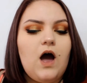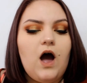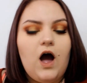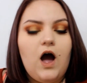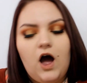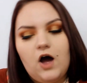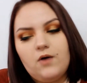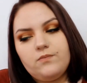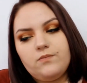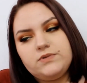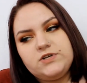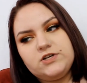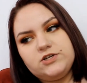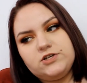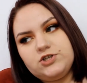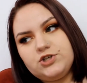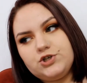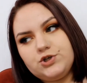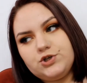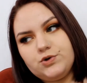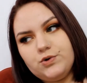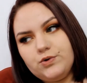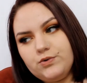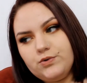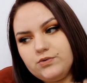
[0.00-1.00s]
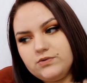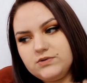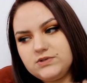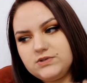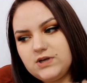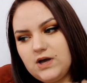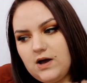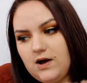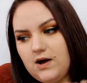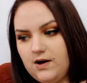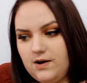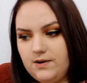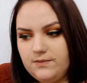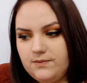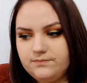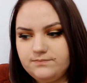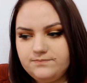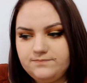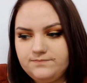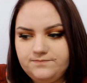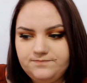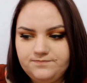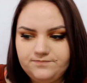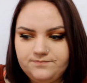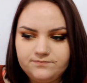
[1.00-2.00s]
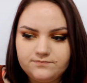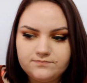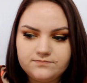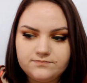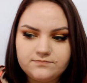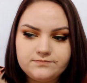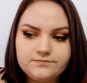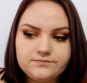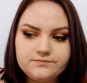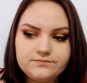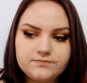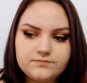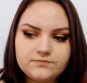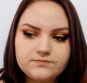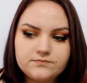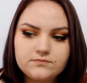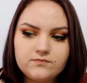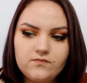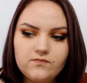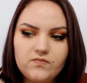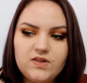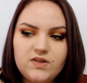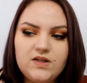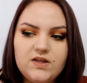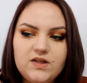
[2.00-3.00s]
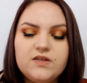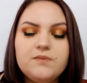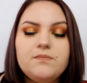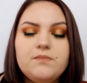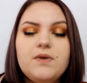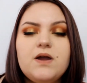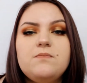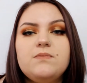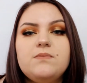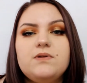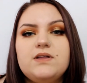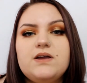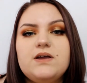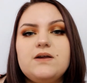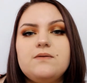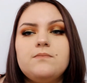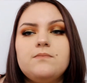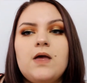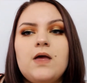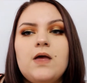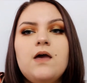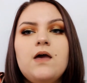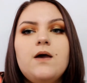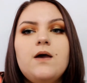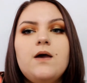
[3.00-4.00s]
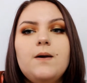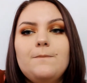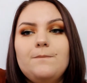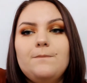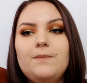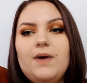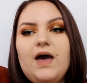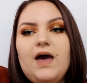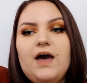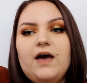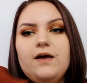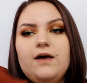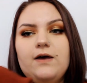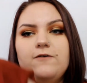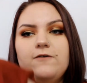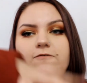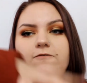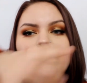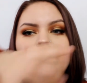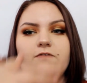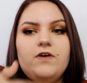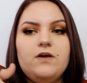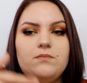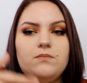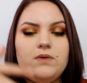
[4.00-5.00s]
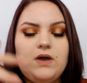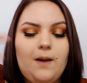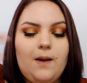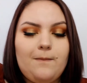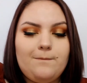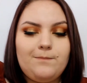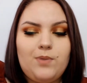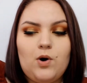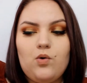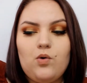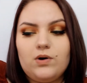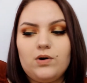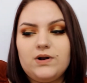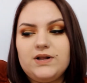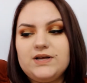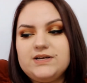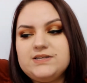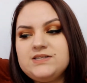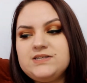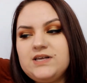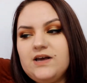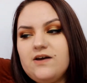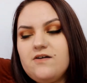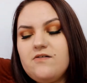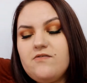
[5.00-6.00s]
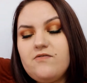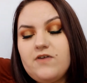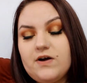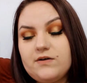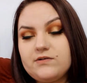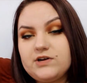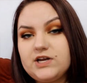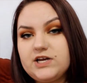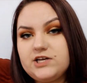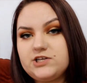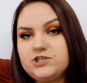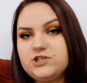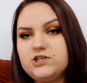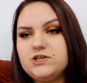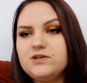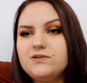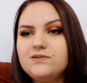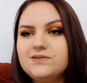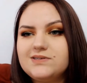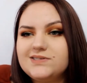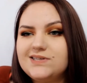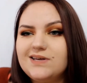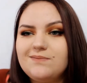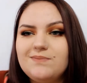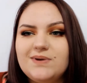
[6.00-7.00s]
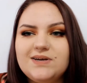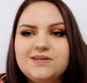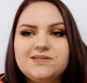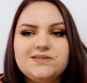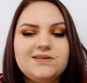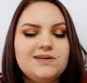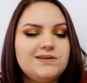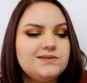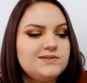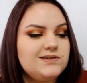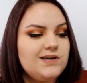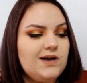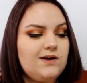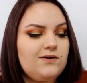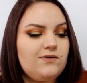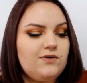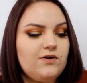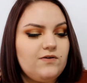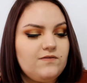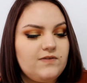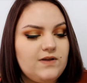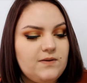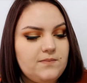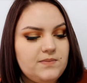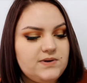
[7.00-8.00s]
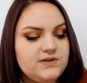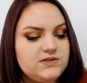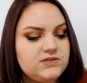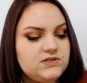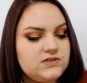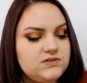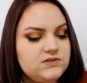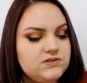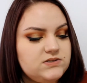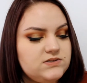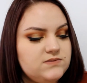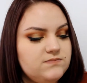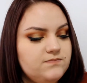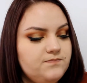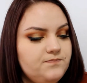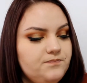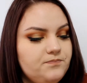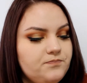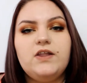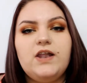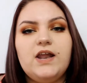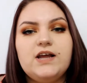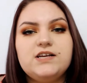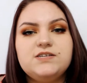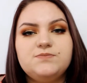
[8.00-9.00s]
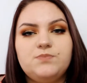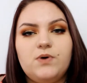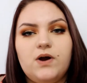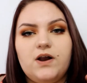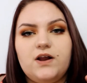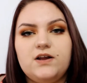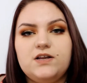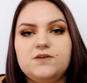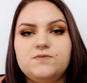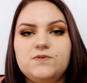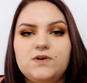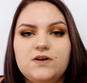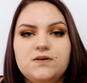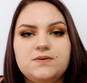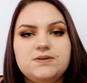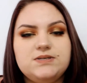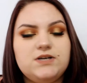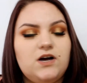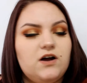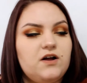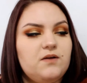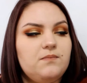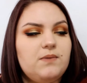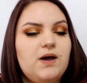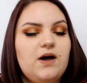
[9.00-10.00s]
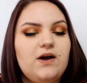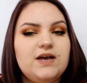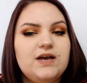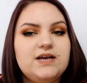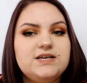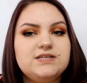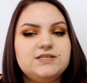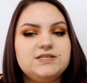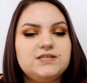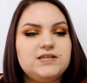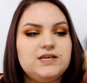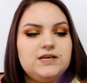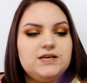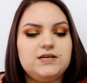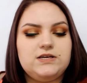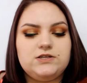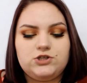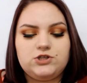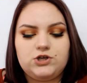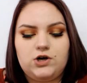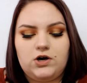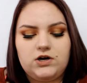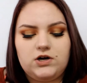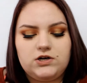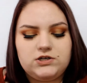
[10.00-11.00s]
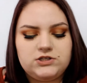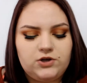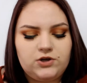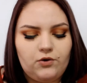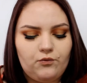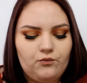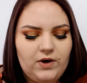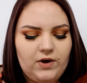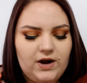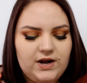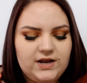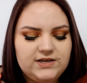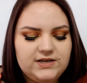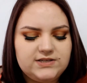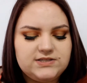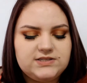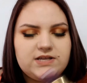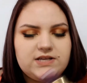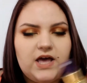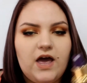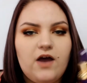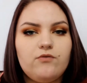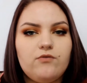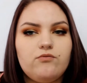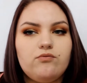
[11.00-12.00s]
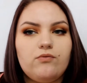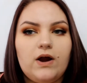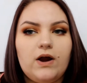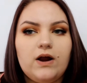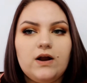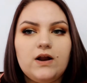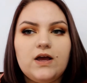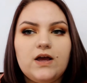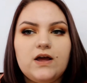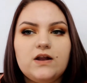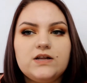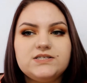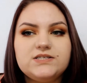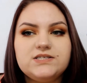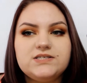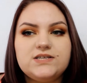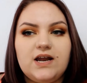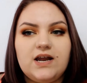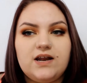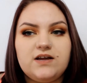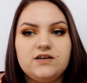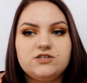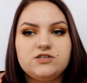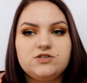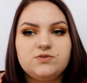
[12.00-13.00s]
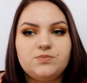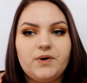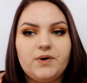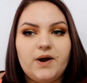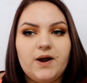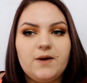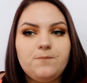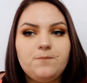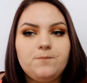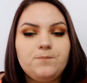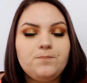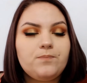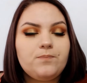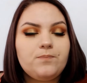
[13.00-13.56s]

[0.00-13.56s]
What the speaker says: opt to choose the Maybelline Matte Fit Me Poreless foundation. Does that make sense? I don't know if that makes sense. The next product I'm going to be talking about is the Tarte Ready Set Radiant Setting Spray.